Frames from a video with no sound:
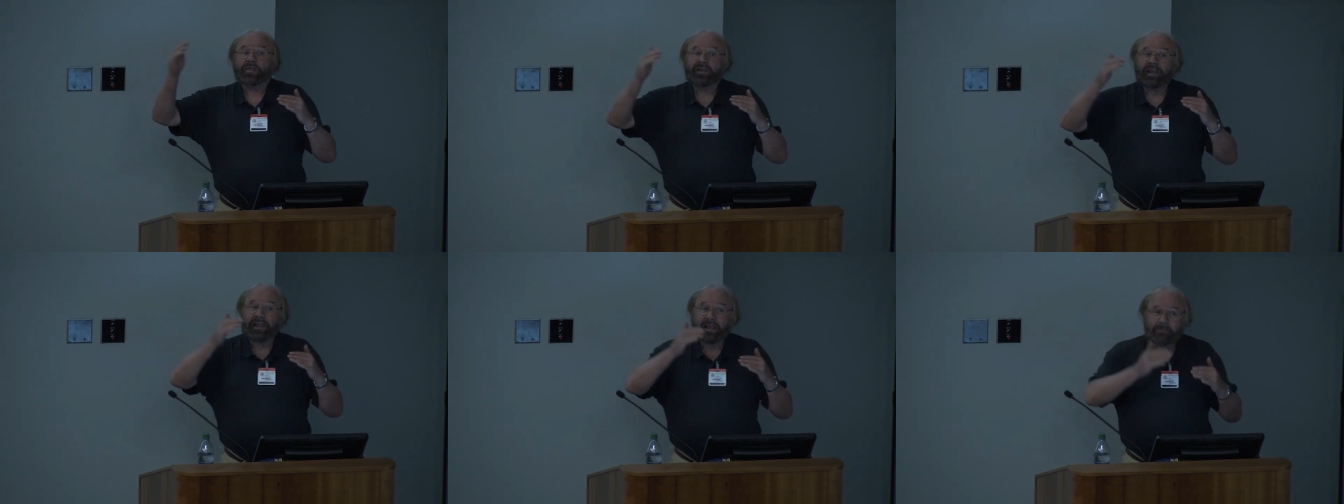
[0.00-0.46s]

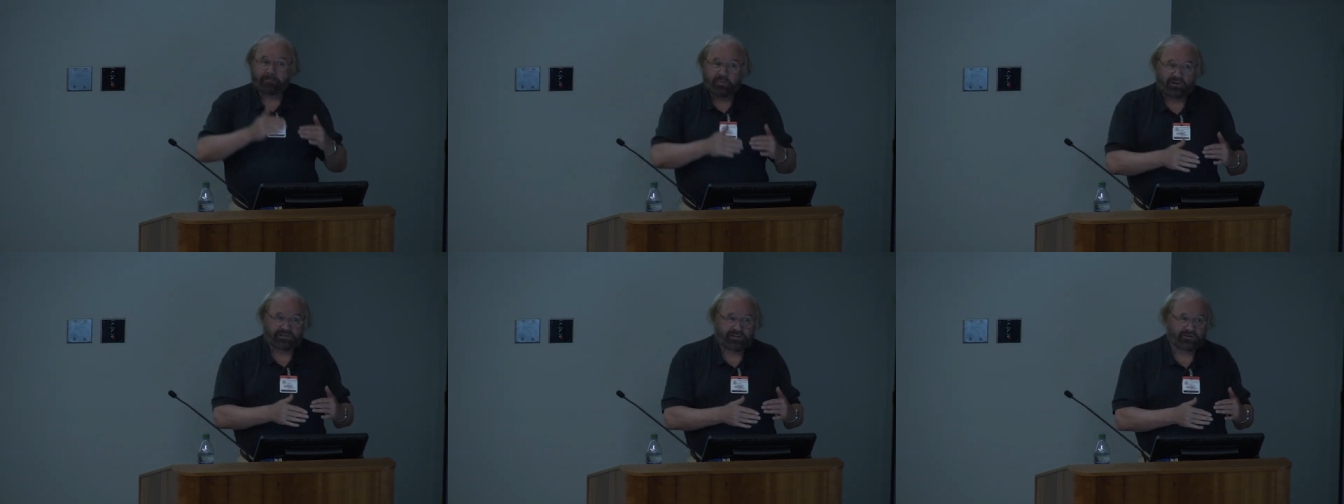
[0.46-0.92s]
the
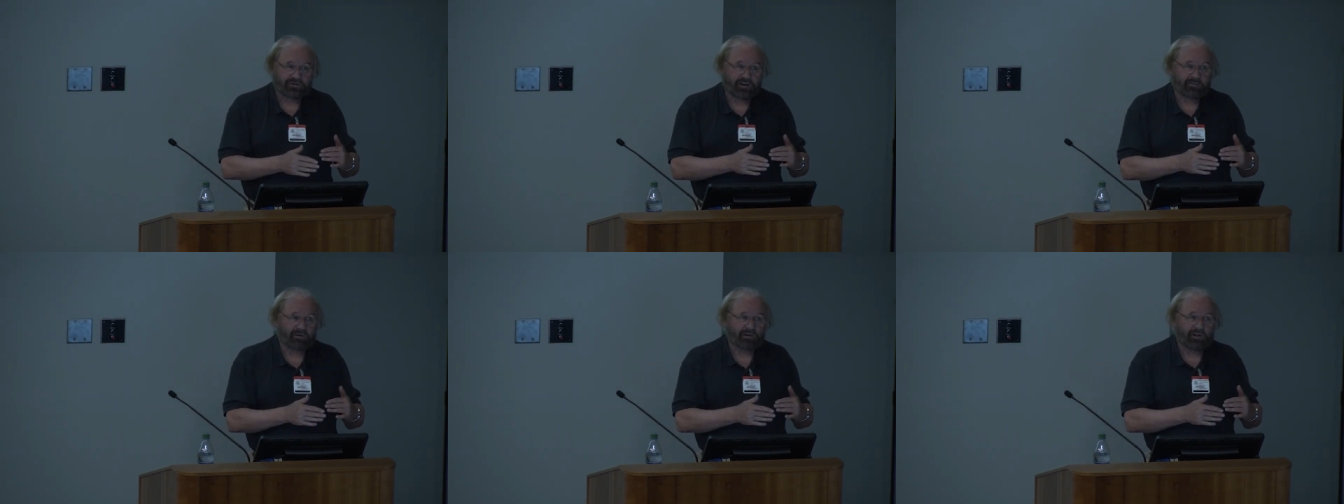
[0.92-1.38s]
implicit
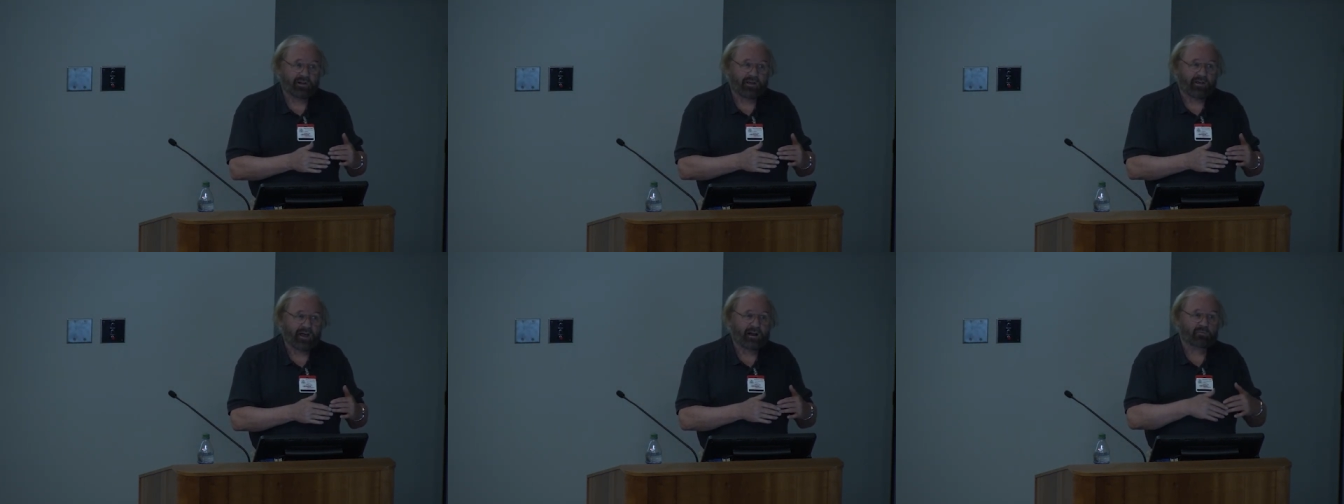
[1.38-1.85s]
treatment, on the
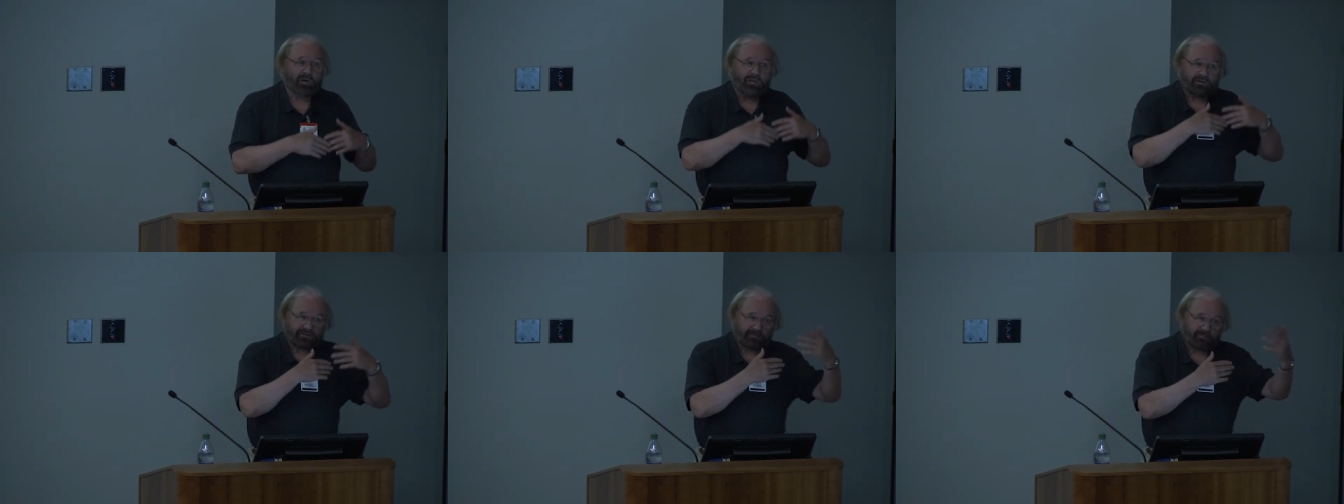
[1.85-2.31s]
other hand,
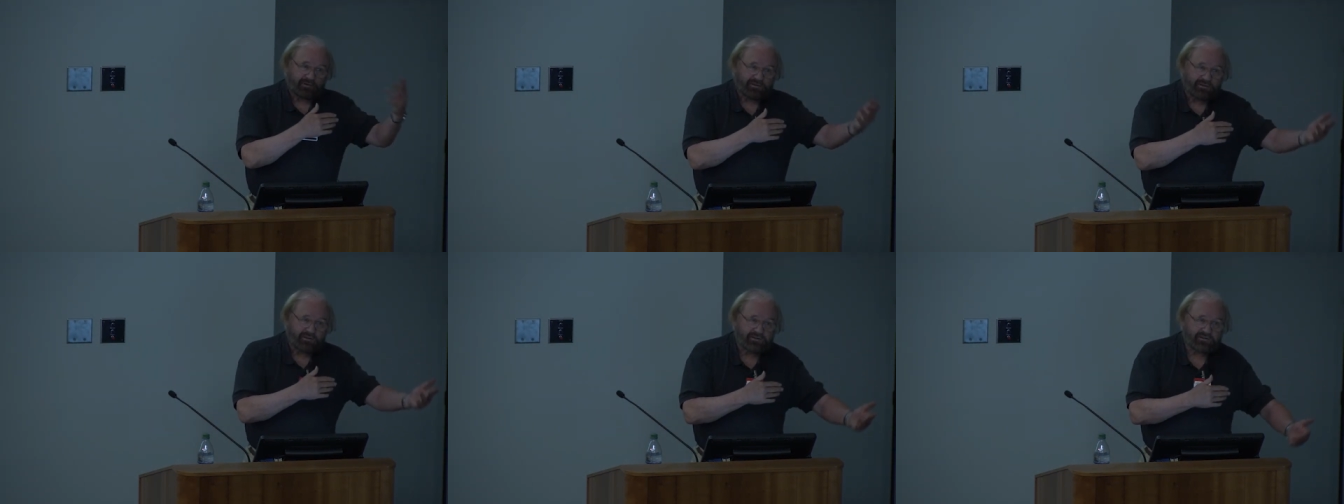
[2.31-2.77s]
whether it's
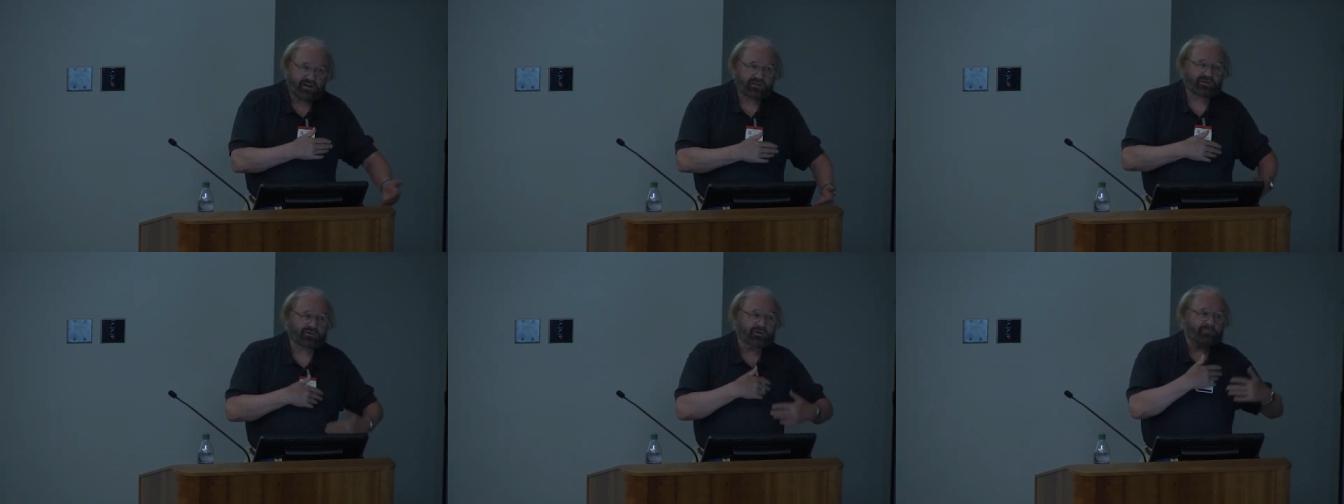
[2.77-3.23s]
implicit
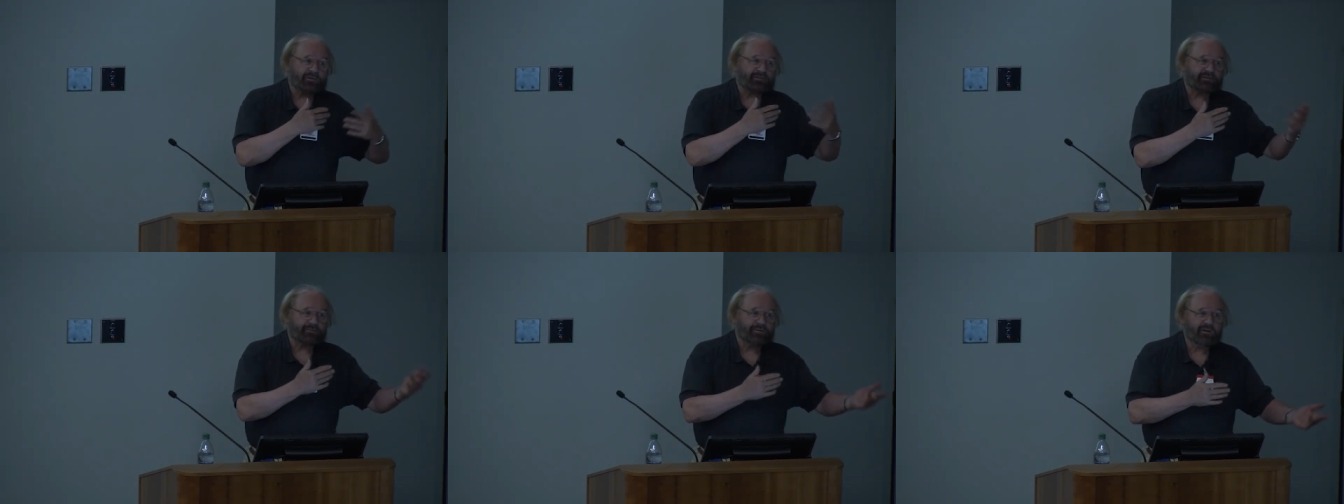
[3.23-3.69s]
instruction or
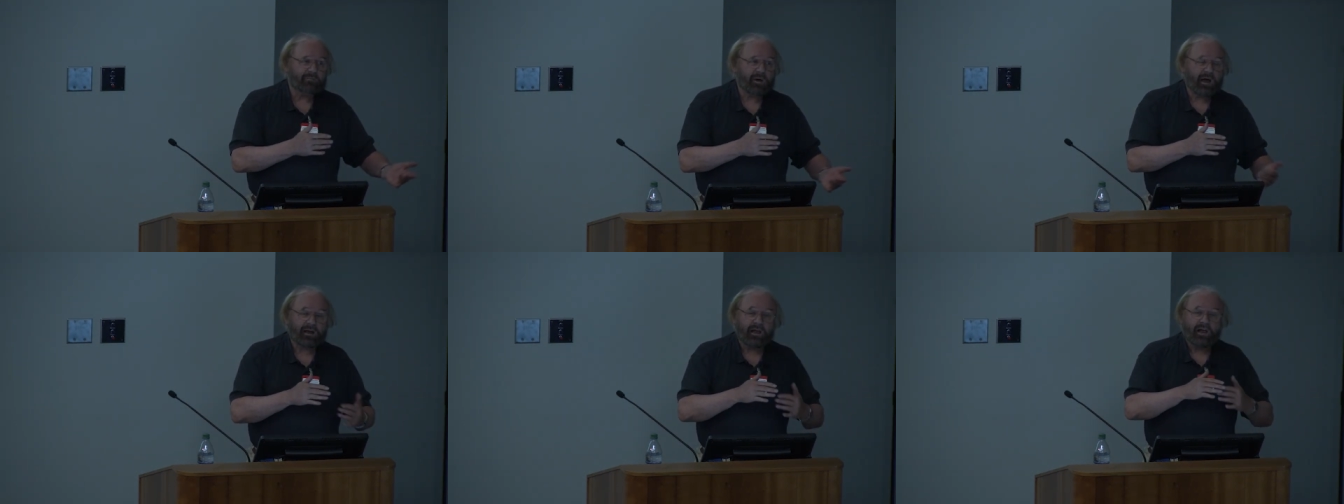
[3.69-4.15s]
implicit
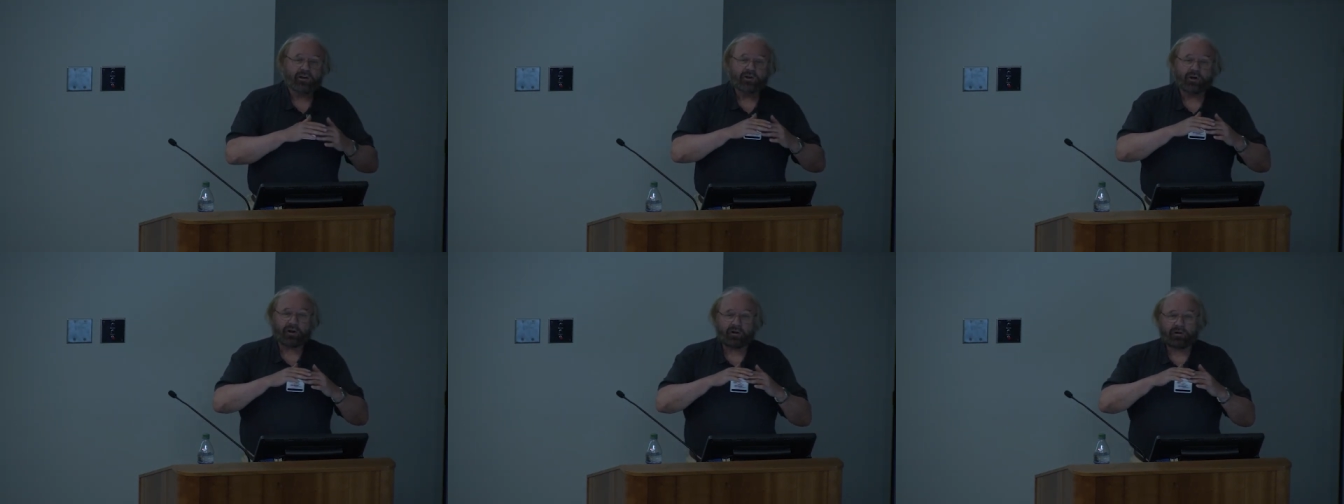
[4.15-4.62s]
feedback,
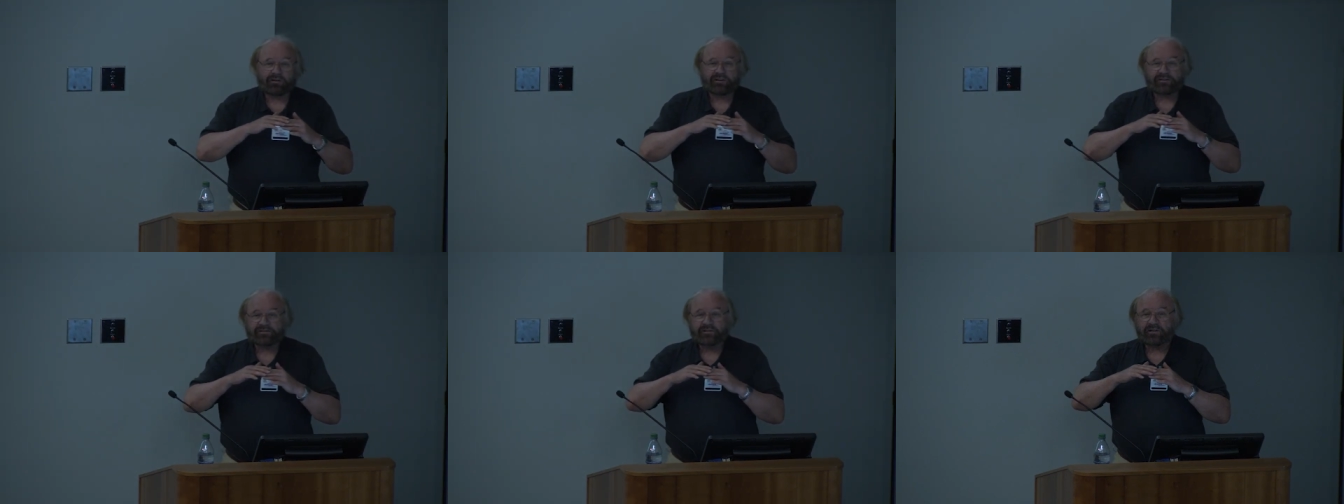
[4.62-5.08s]
not only
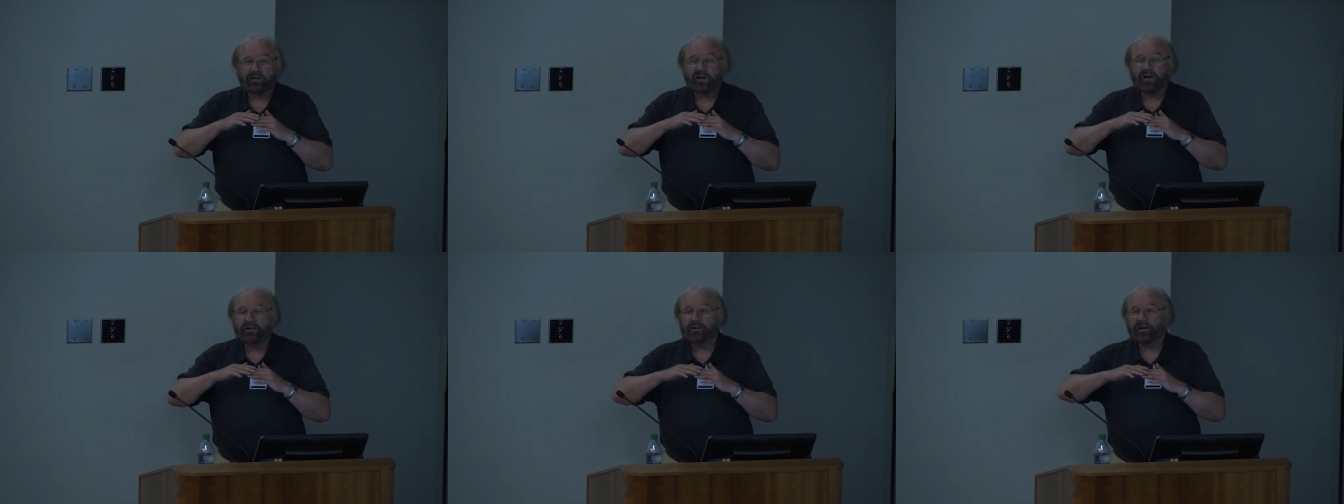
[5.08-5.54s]
doesn't
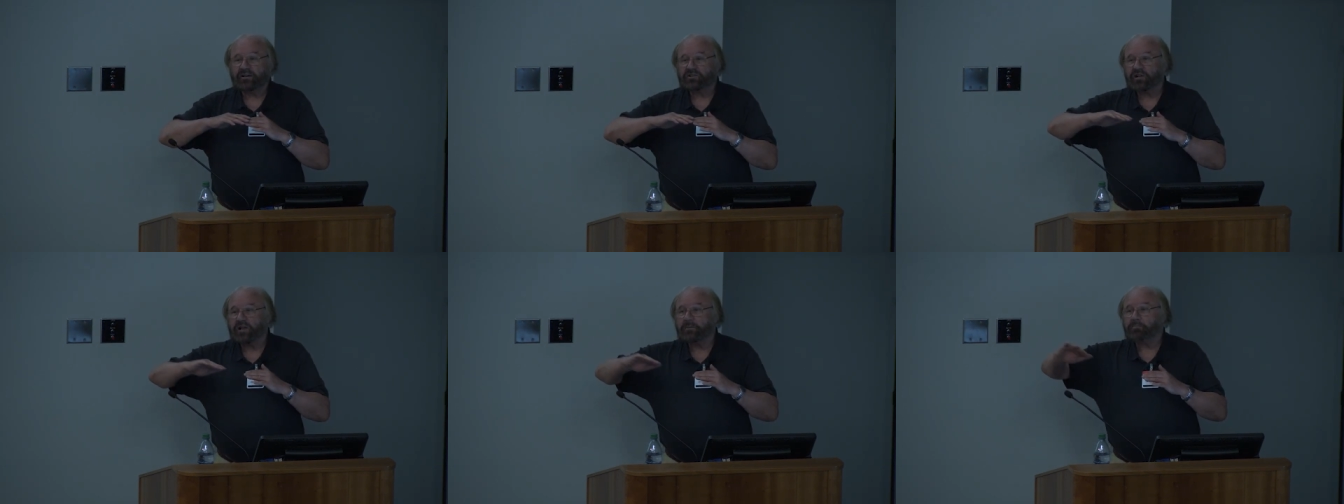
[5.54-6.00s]
decline, it
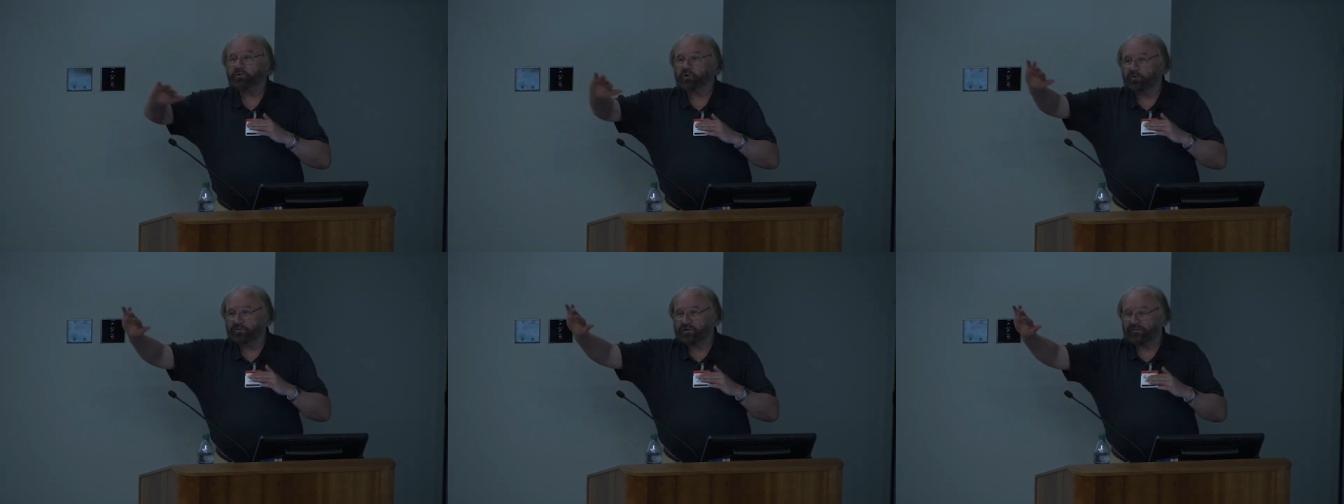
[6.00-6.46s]
actually
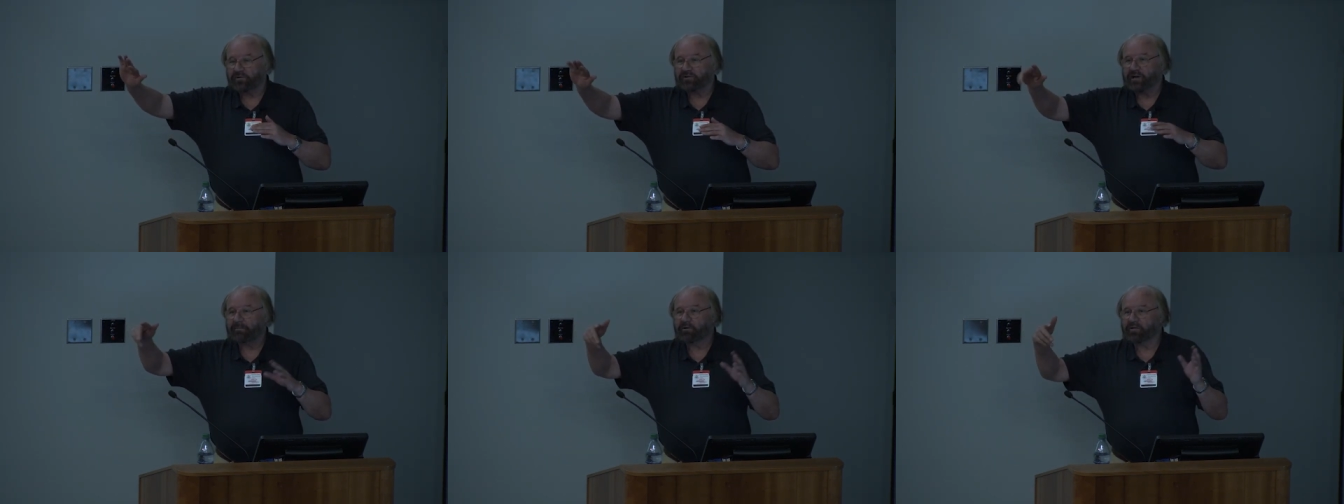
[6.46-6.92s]
improves over time.